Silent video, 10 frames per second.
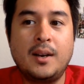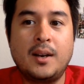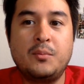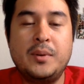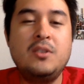
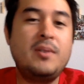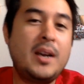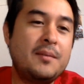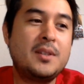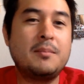we do
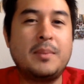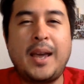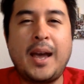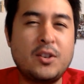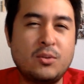have some
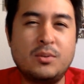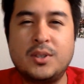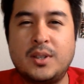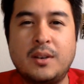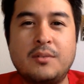casual
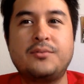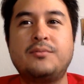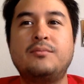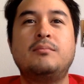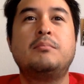stuff
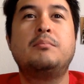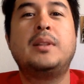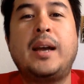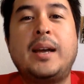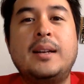
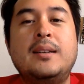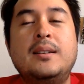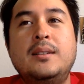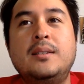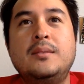planned.
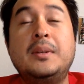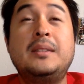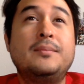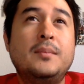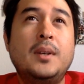
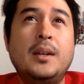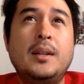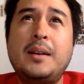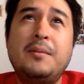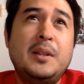Well,
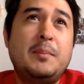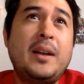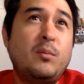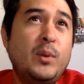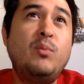not really
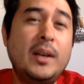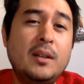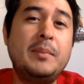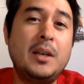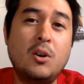planned. We will
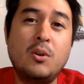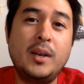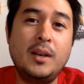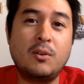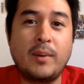be
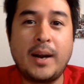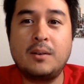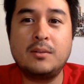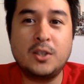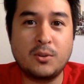going
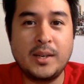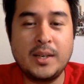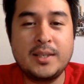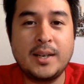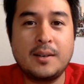around
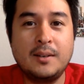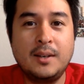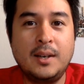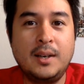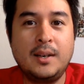Koreatown
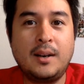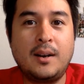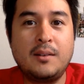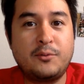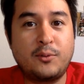
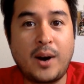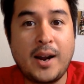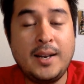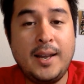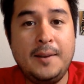on
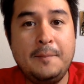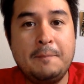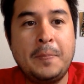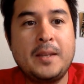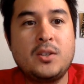Friday.
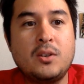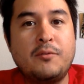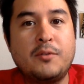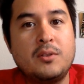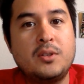So for
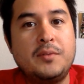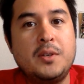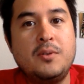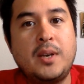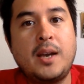those of you
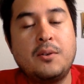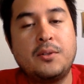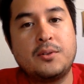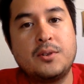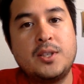who can't go
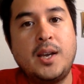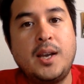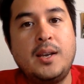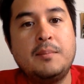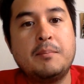
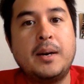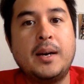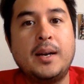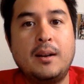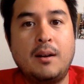Thursday
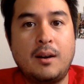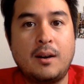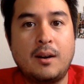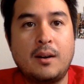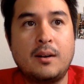but
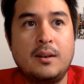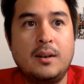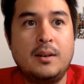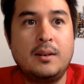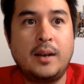are
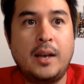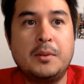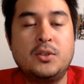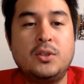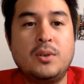
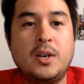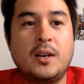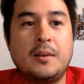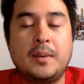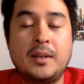able to
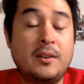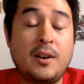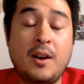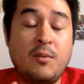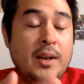come and they're
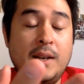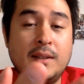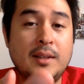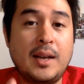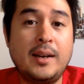not waiting
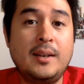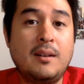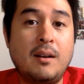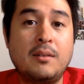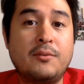online
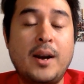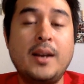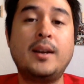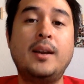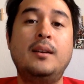on
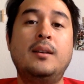Friday,